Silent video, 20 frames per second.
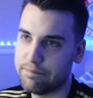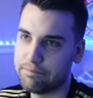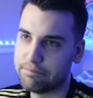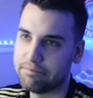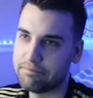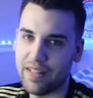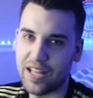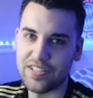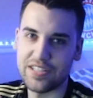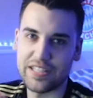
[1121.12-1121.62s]
That's
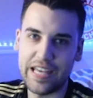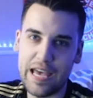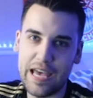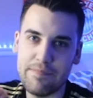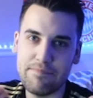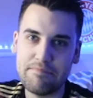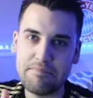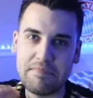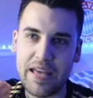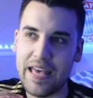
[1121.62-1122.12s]
the game.
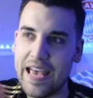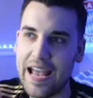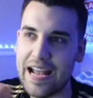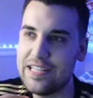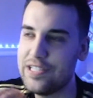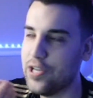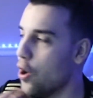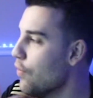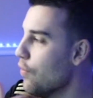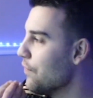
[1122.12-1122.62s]
It's
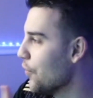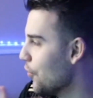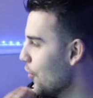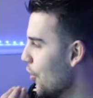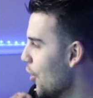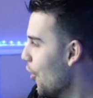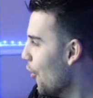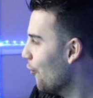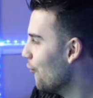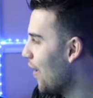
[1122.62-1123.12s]
over.
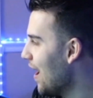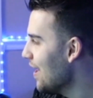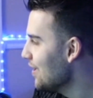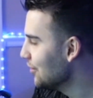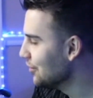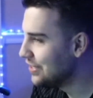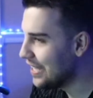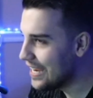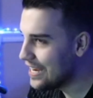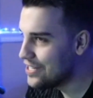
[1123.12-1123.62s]

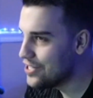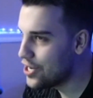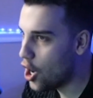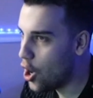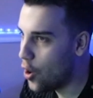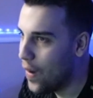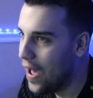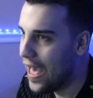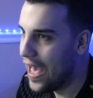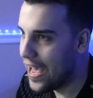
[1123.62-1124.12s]
Ronaldinho
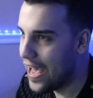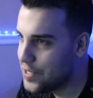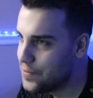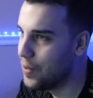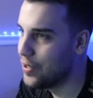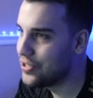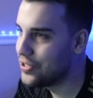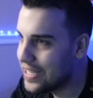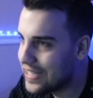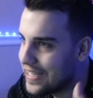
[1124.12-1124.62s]
has put the
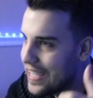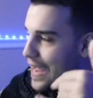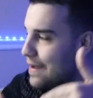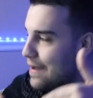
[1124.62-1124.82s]
game to